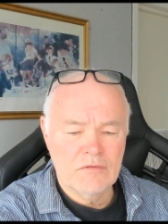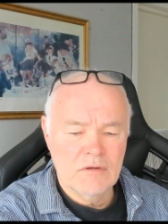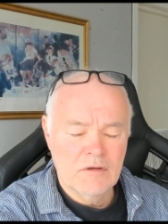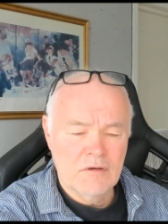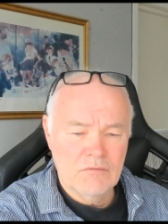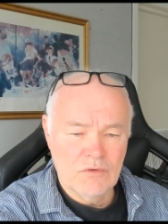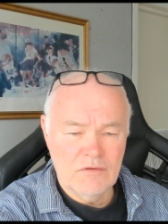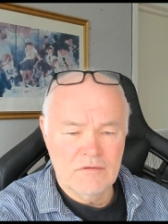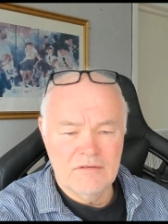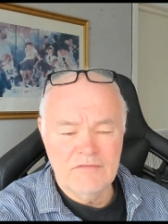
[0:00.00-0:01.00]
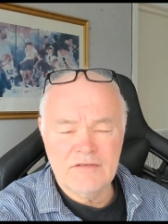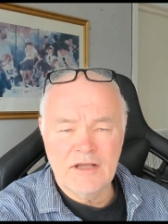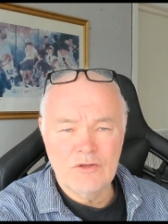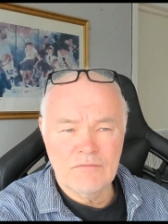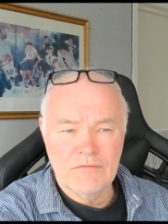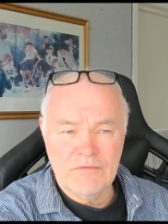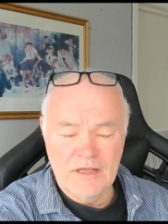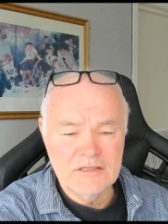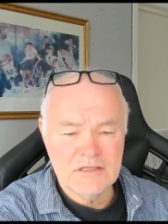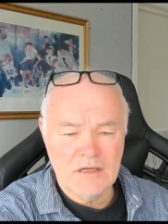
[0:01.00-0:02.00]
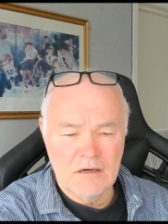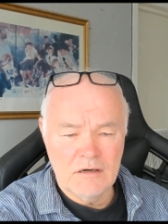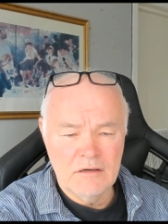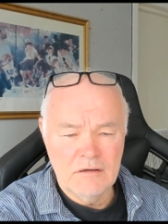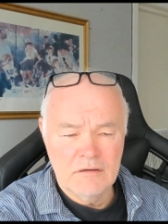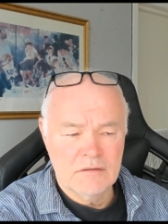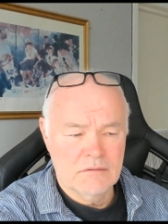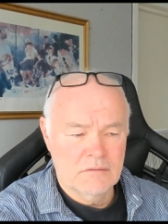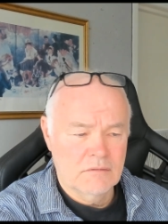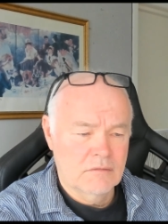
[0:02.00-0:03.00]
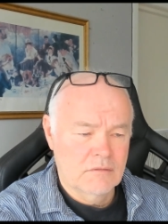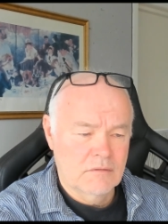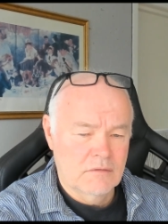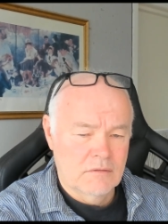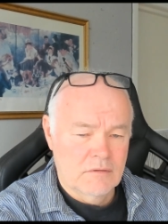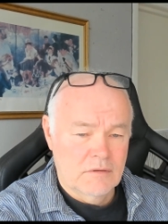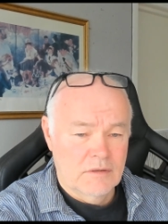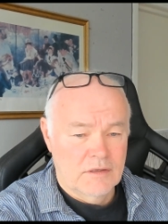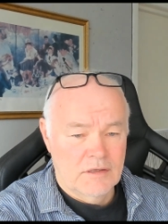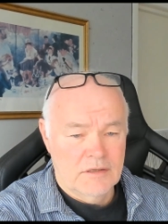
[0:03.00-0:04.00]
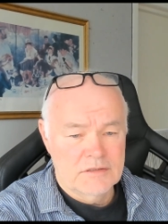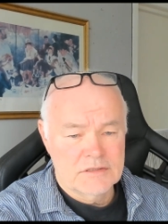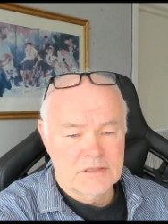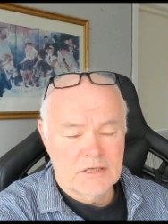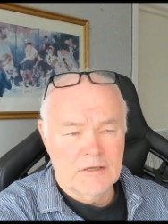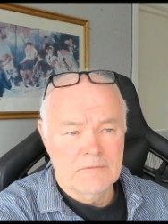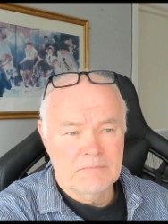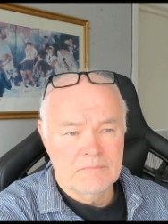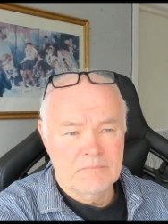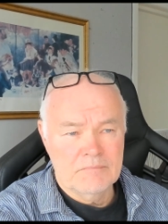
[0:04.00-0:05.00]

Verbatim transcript: what these kind of things are is um,